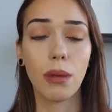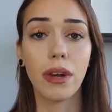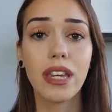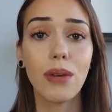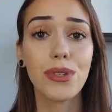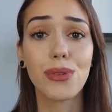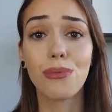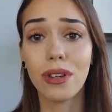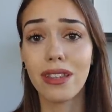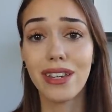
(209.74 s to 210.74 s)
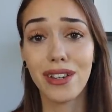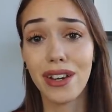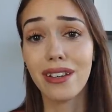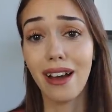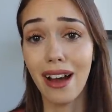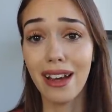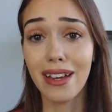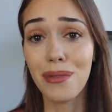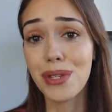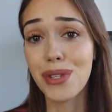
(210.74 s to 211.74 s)
Mikey was a really good guy.
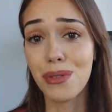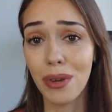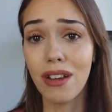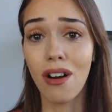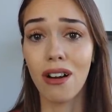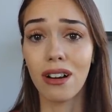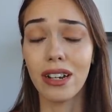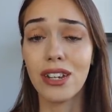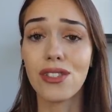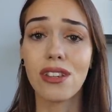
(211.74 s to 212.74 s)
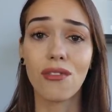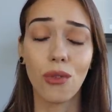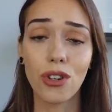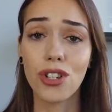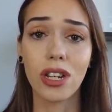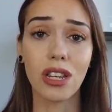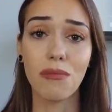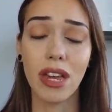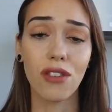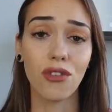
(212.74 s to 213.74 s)
He was a sweetheart. He just unfortunately
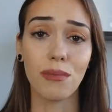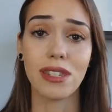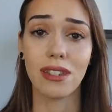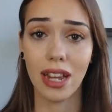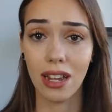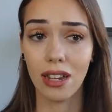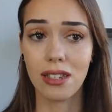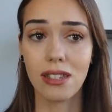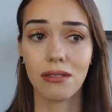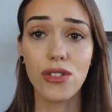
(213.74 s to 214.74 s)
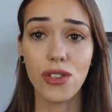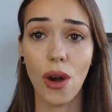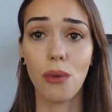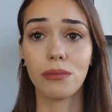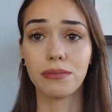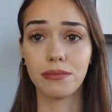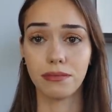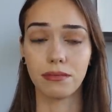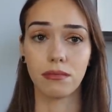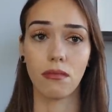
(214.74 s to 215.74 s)
made a few mistakes. So,
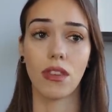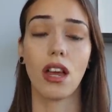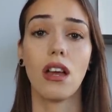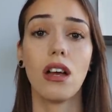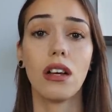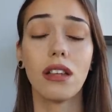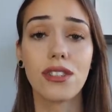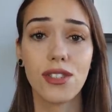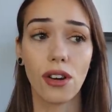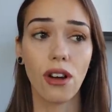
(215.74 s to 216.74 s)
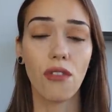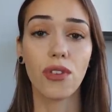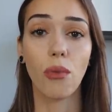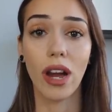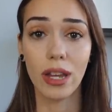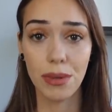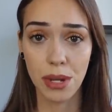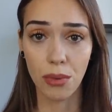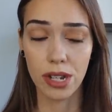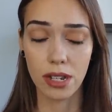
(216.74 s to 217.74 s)
let's start off with why he was
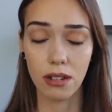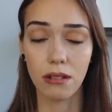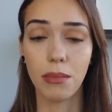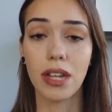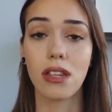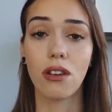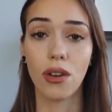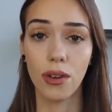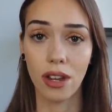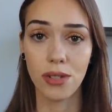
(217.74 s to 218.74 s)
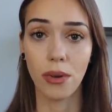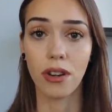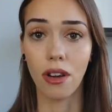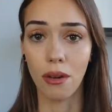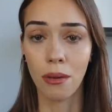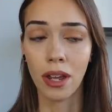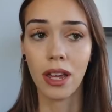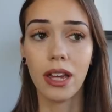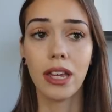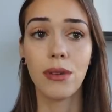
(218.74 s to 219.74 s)
in prison, because I know you guys want to know.
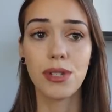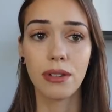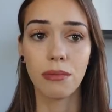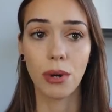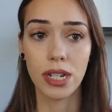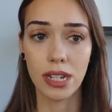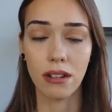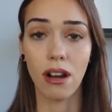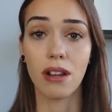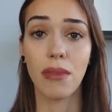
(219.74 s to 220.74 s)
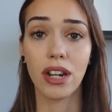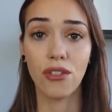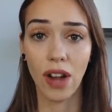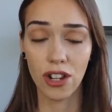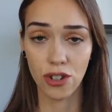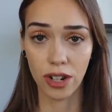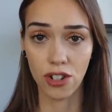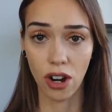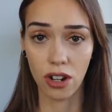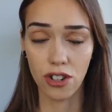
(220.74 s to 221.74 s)
He was in prison on a manufacturing
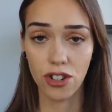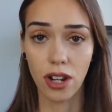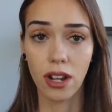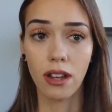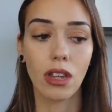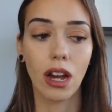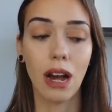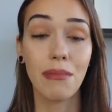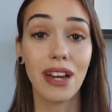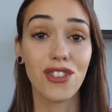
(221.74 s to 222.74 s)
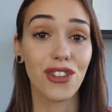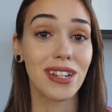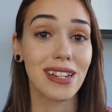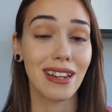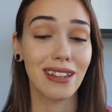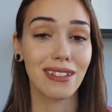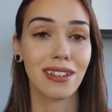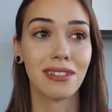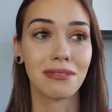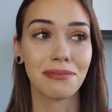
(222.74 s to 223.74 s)
charge. I'm not sure he did it.
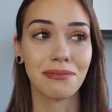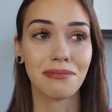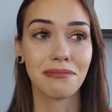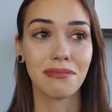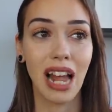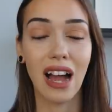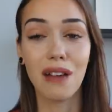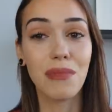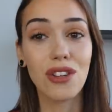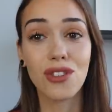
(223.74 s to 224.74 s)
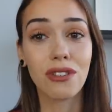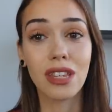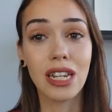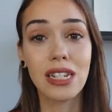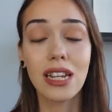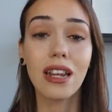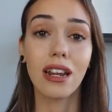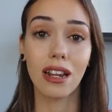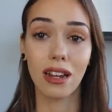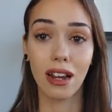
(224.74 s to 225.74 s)
I'm not sure that he did
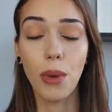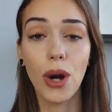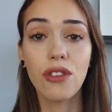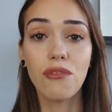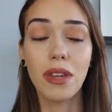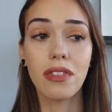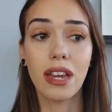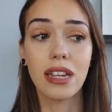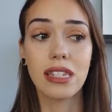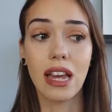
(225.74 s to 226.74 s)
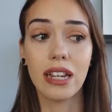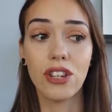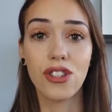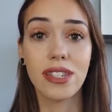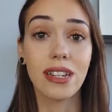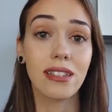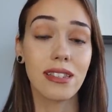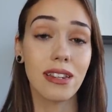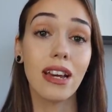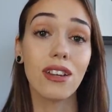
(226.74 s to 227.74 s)
it. Part of me thinks that he just didn't
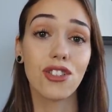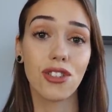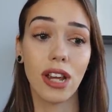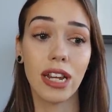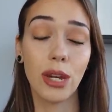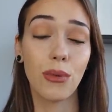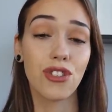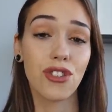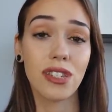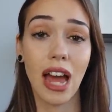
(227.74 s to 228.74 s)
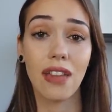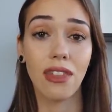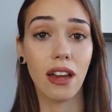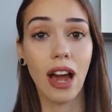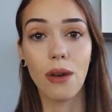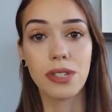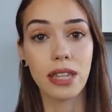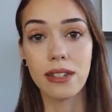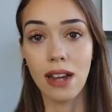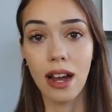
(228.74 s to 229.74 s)
snitch and he was just at that house
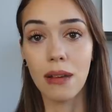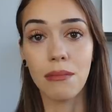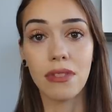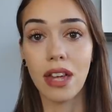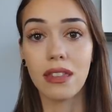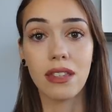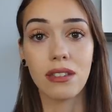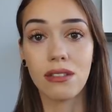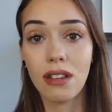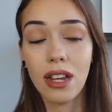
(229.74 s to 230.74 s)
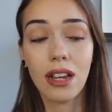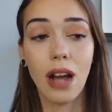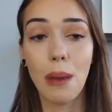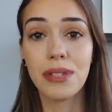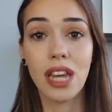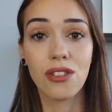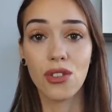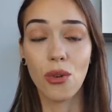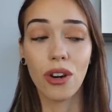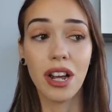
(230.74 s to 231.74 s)
at the time that the cops kicked
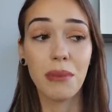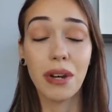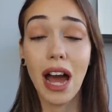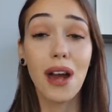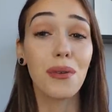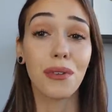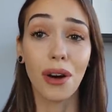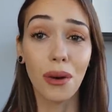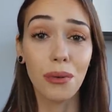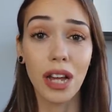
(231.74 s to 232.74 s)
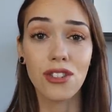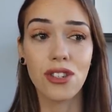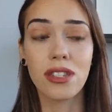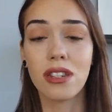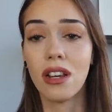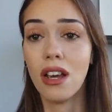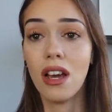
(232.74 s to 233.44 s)
the door in, but I don't know. That's just